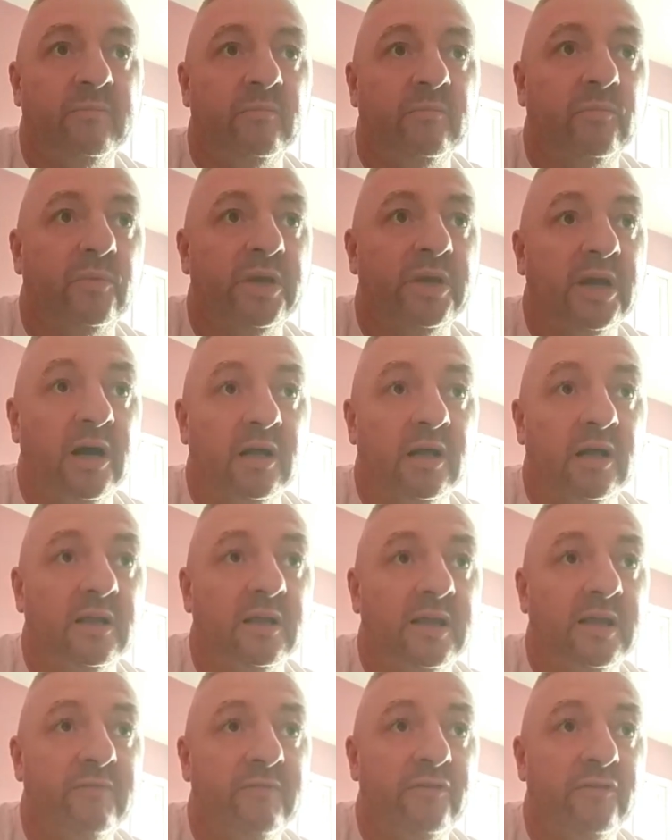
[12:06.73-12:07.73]
we
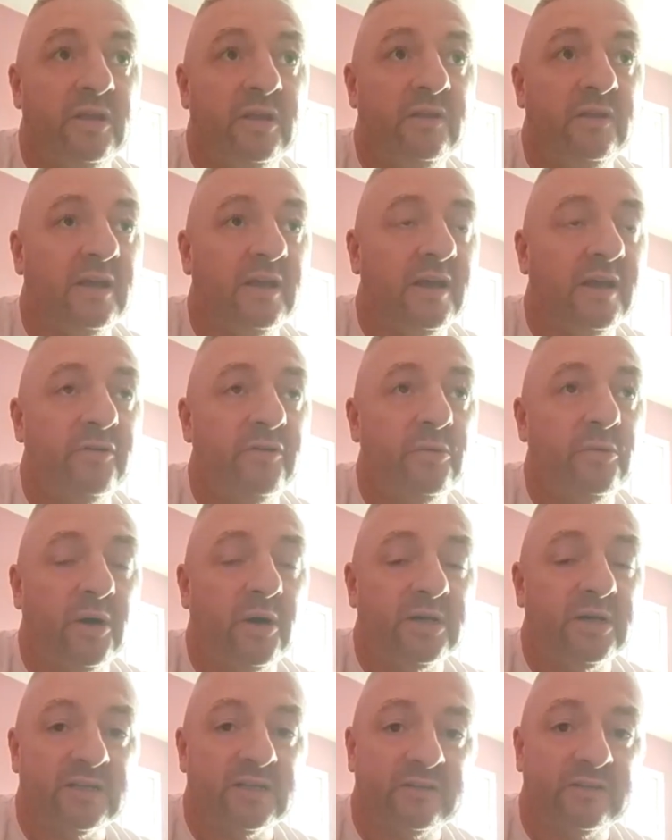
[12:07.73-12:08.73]
all
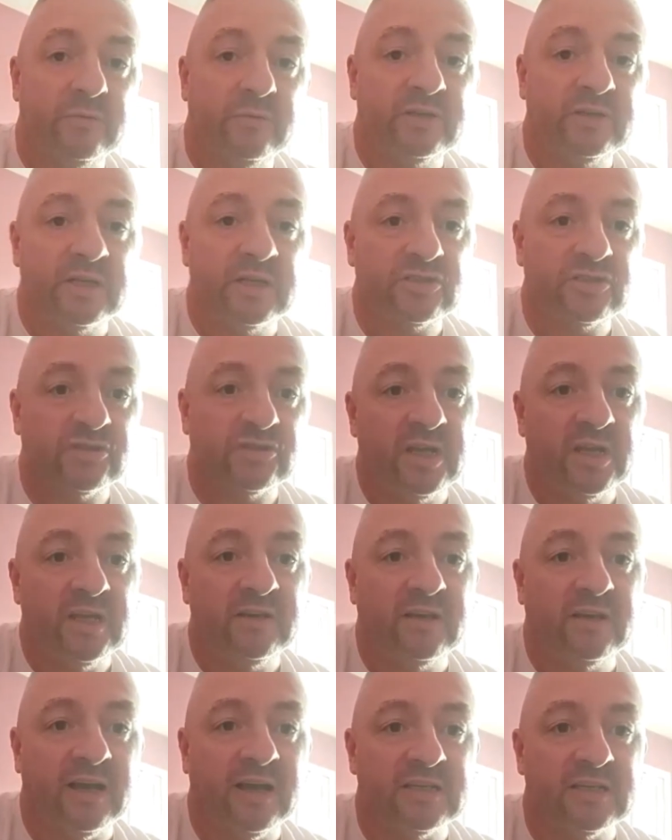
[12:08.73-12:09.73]
everyone that's out in that street
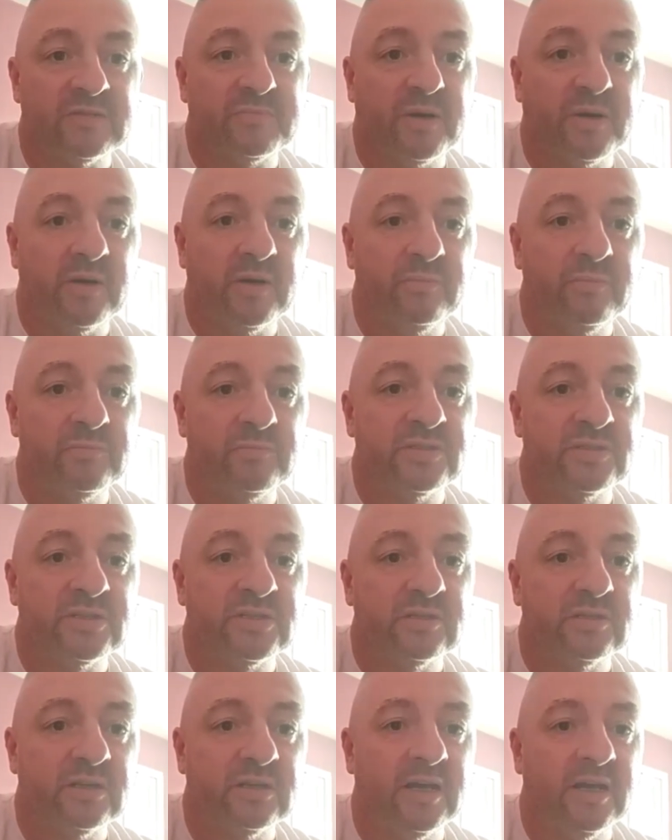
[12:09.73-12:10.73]
has problems.
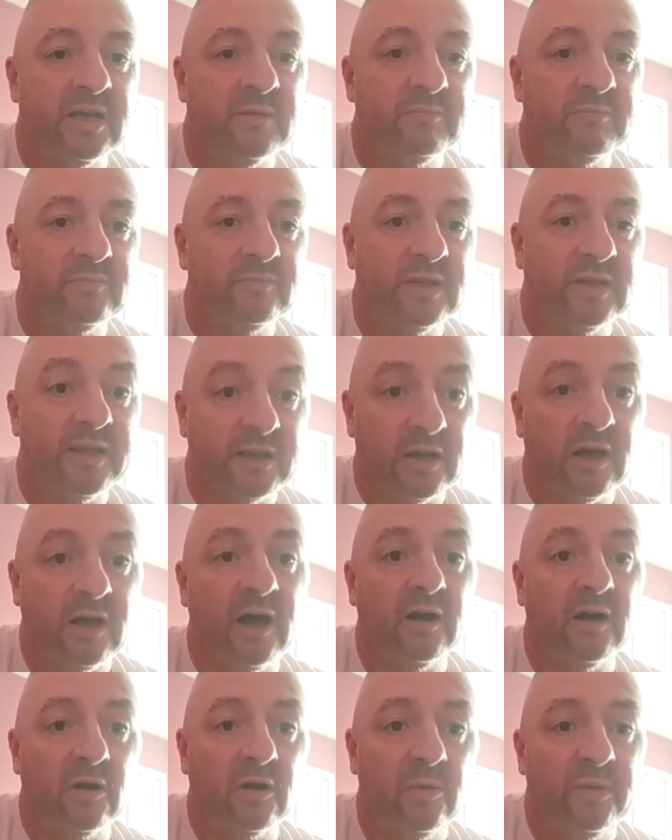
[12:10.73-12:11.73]
They
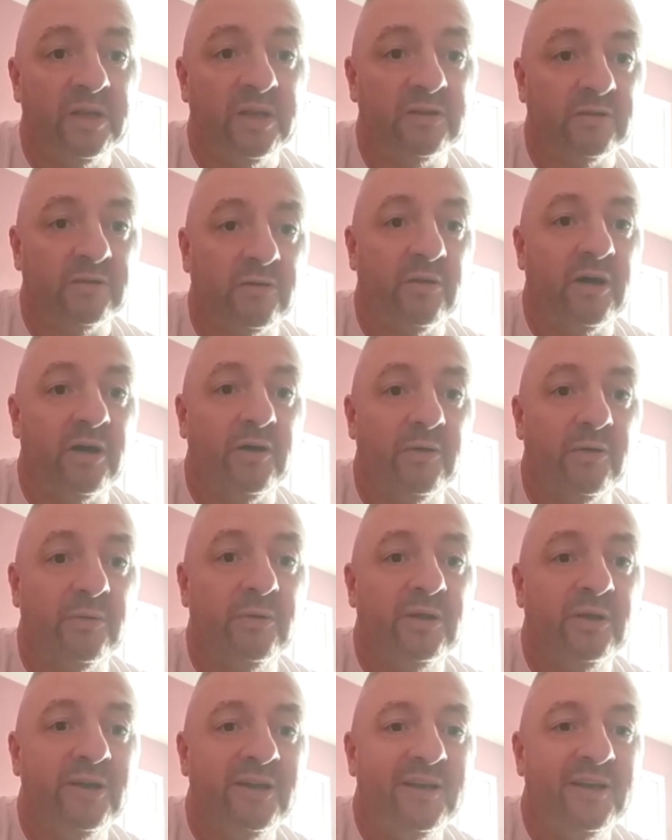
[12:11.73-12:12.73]
could all go into
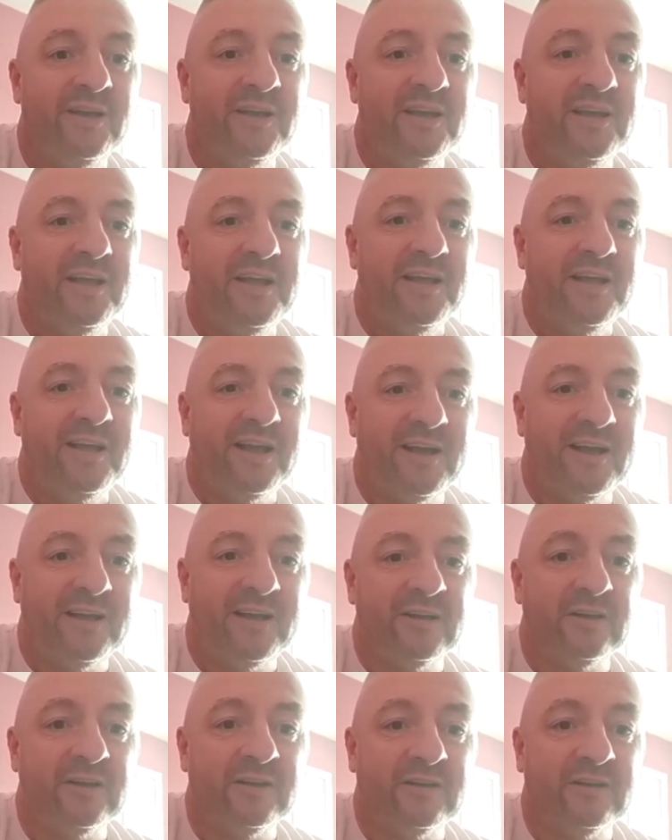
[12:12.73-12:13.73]
grow
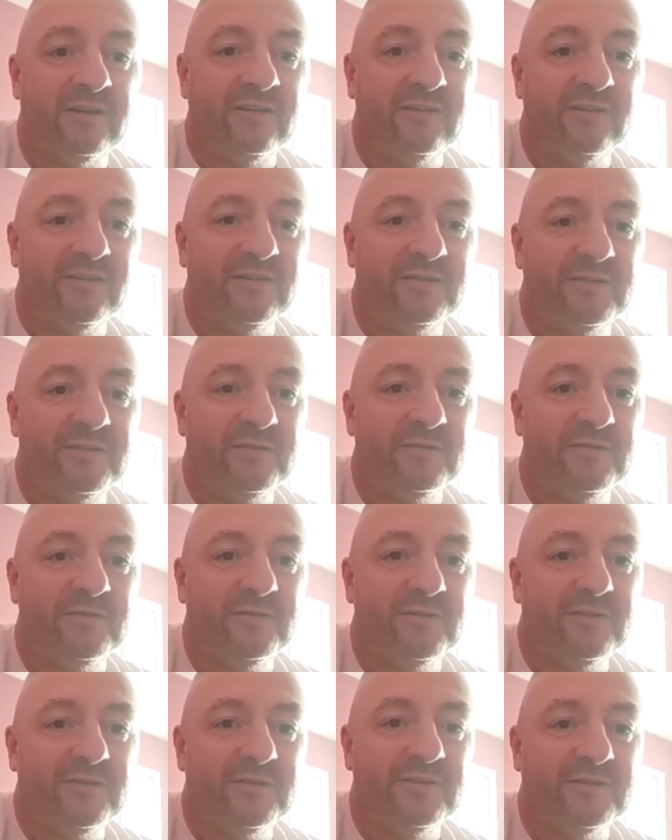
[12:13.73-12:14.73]
and
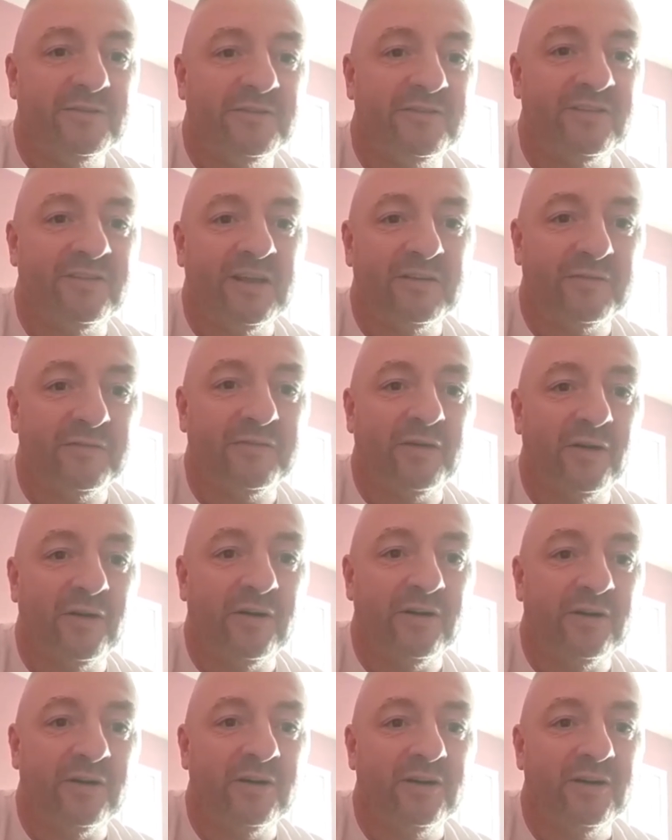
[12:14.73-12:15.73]
sit
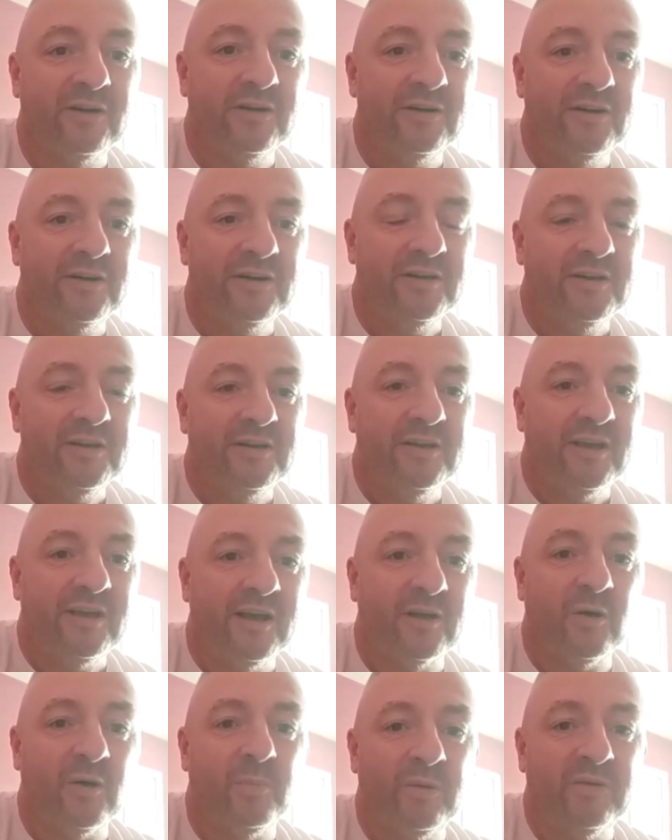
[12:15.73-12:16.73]
for a
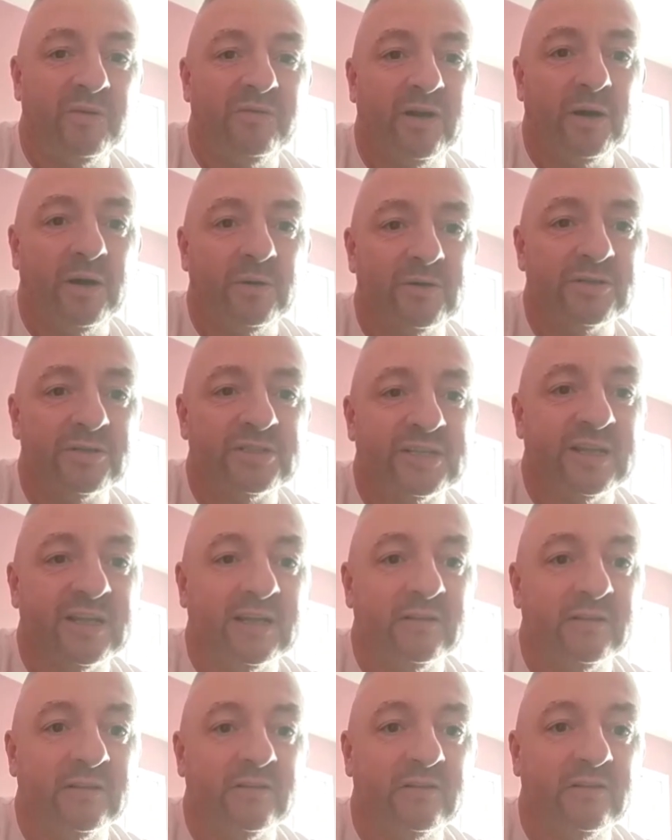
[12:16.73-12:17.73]
couple of hours,
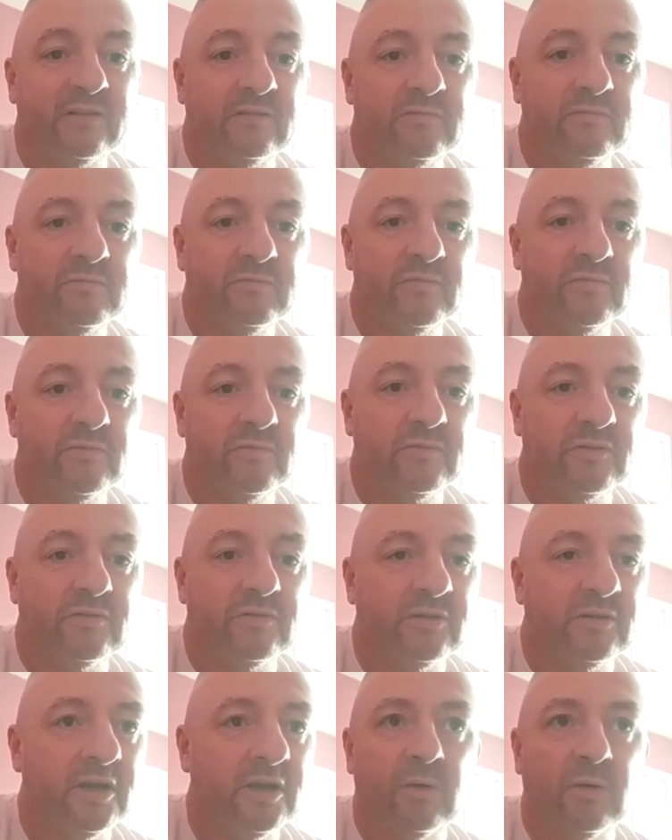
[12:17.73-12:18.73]
and
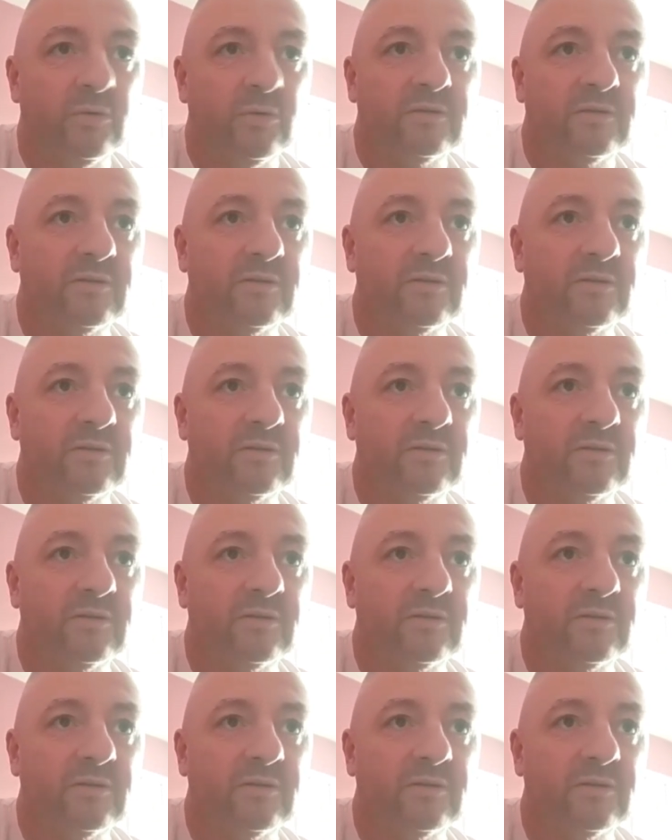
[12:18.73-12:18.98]
you know,